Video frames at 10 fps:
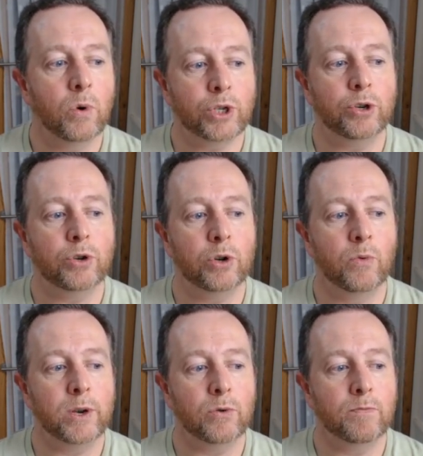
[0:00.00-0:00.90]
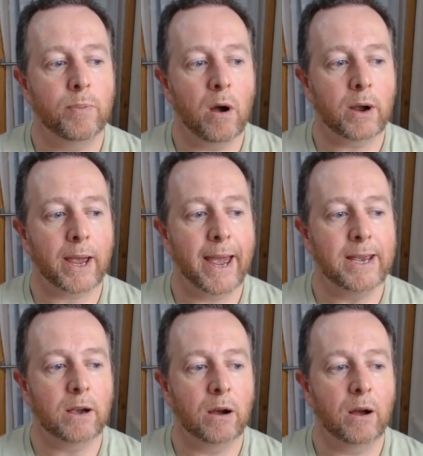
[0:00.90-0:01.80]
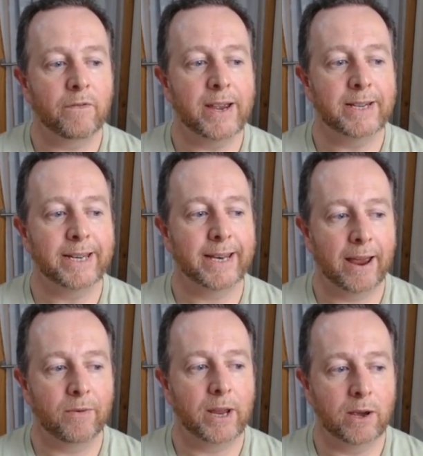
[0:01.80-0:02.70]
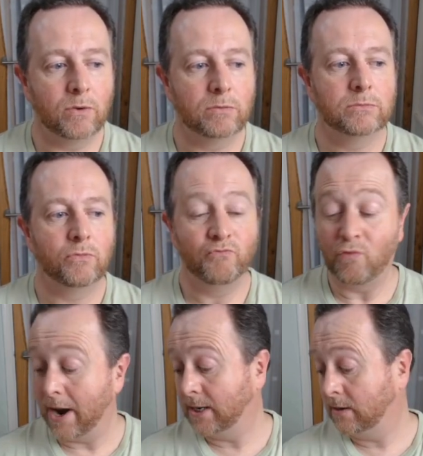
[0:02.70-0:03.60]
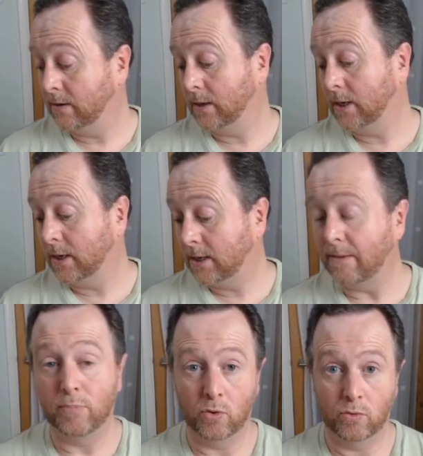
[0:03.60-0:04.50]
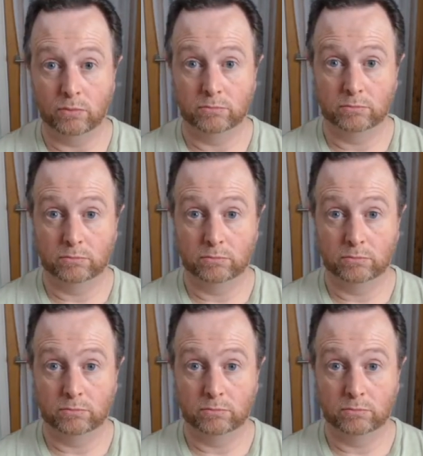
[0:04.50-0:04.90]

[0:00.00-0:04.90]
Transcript: What should you do when you park a car facing downhill? Right, simple.